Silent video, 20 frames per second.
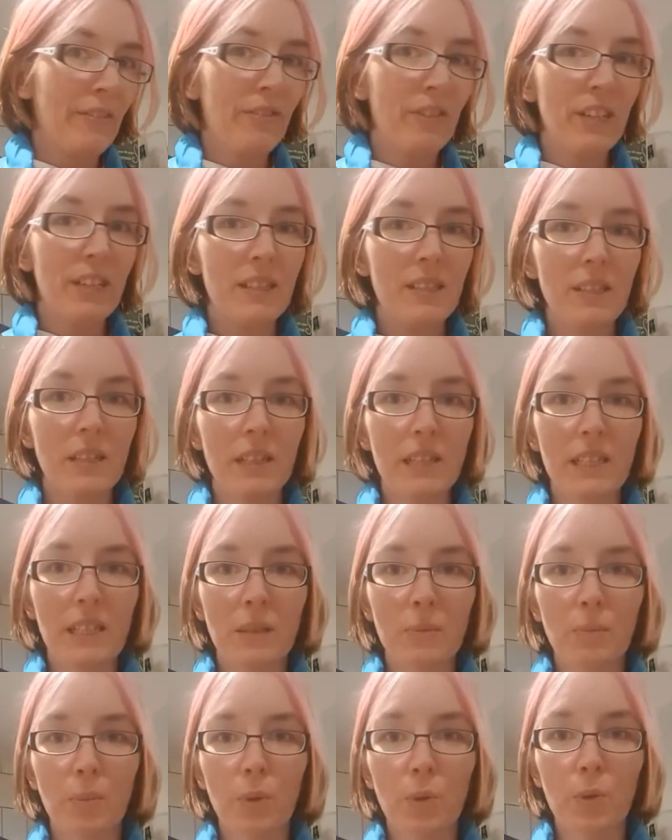things like
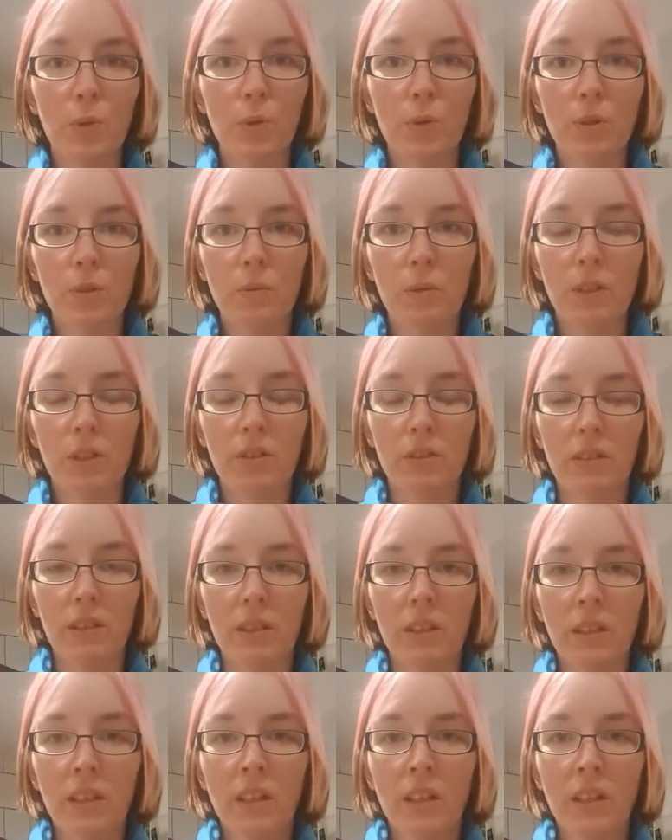sporks, which are a